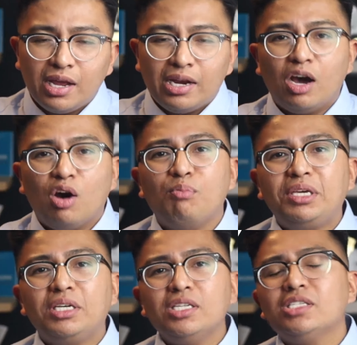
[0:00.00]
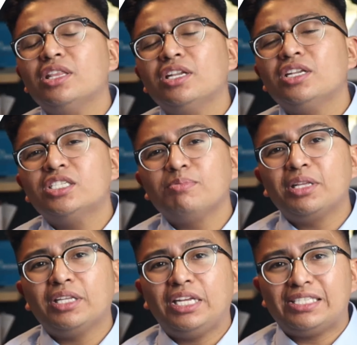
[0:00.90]
Now, because the
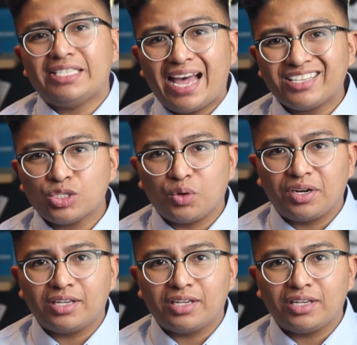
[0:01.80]
disability tax credit